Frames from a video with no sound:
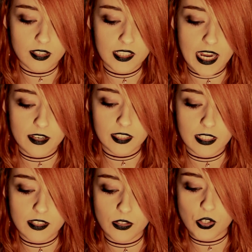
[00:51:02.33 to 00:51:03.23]
snazzy
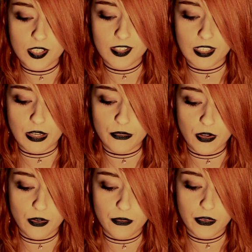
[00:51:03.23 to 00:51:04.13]
and suggestive
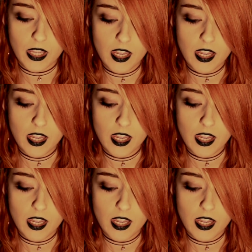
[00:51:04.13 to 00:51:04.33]
of